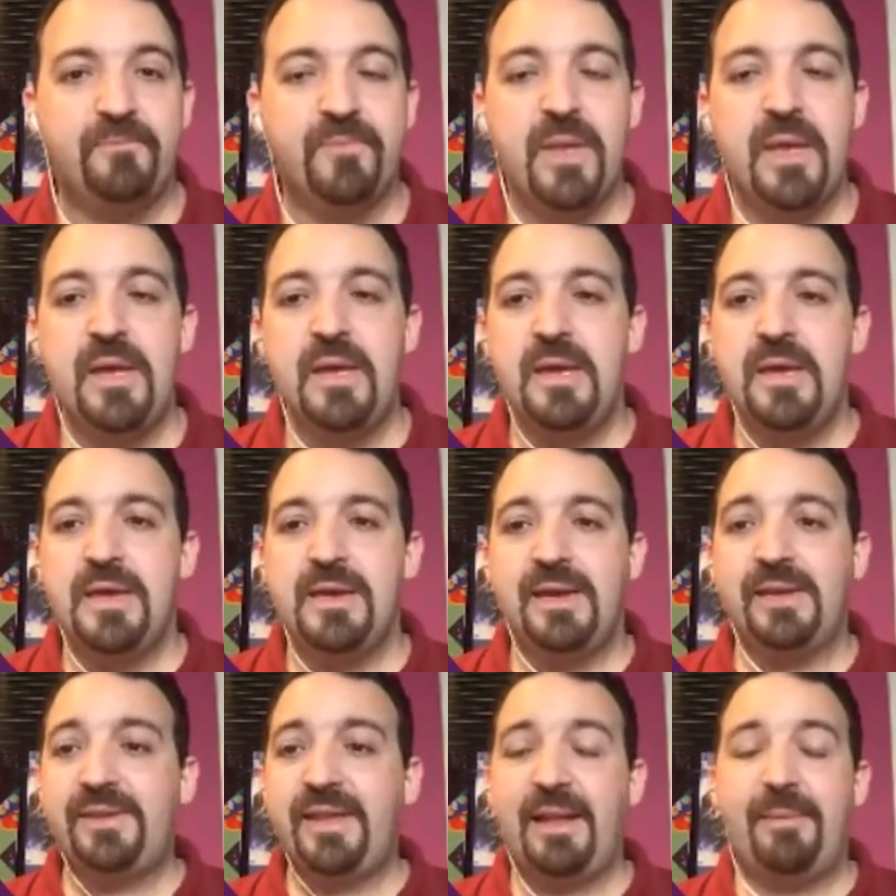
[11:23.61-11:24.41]
And this
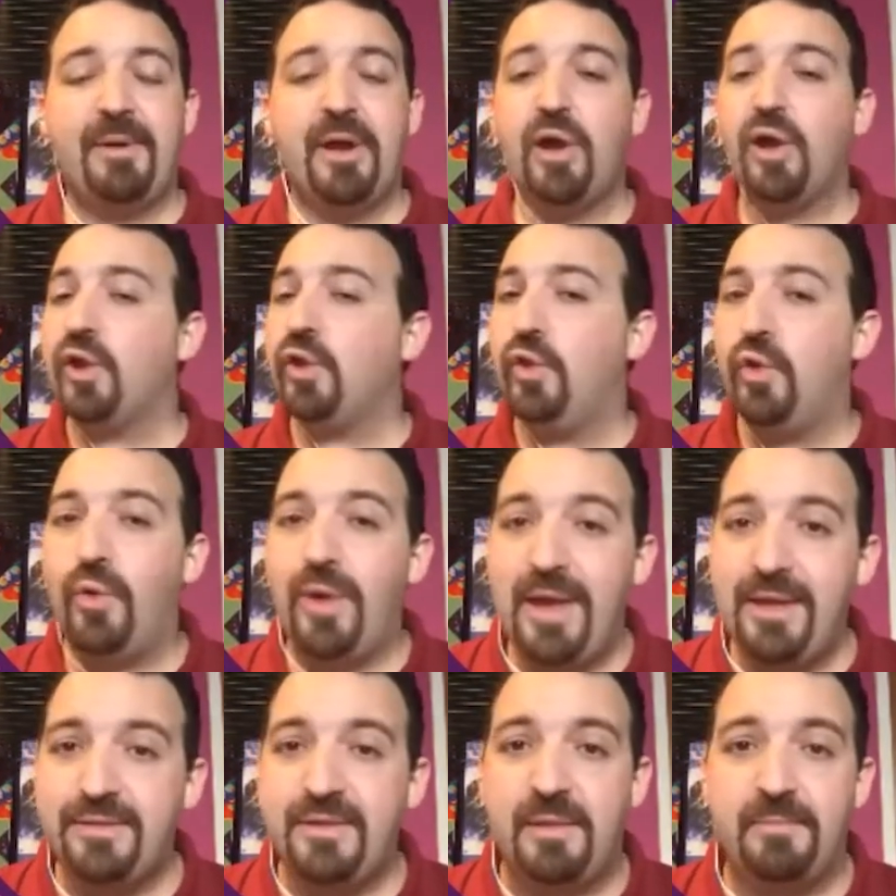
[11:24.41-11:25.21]
is not the same
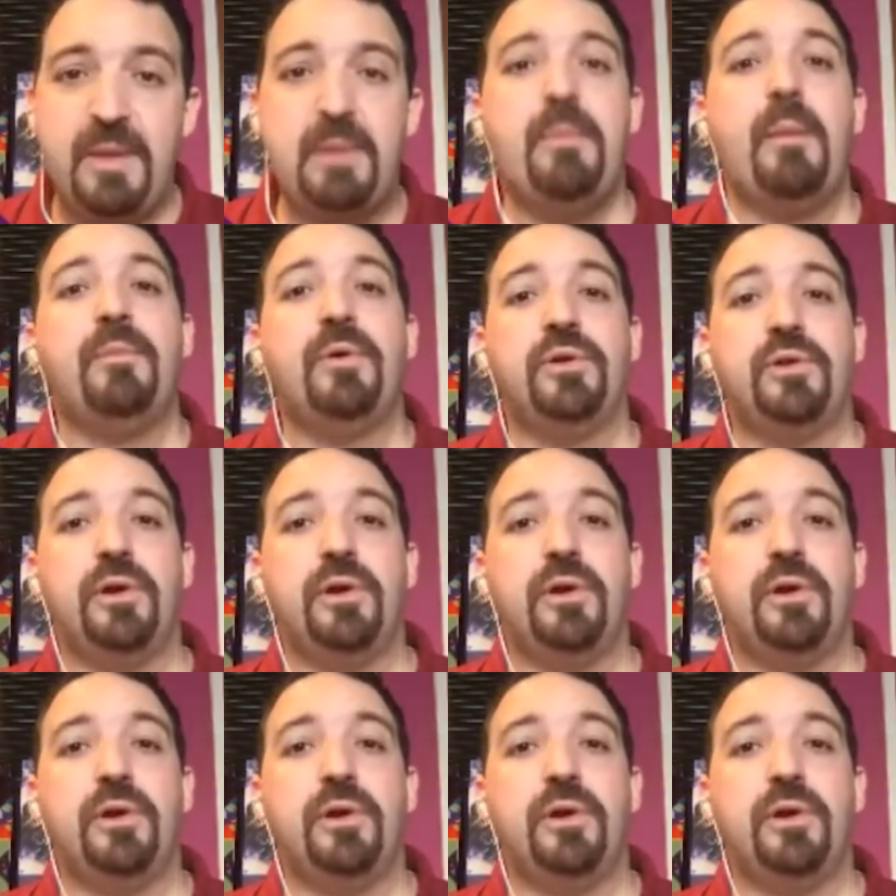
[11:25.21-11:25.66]
engine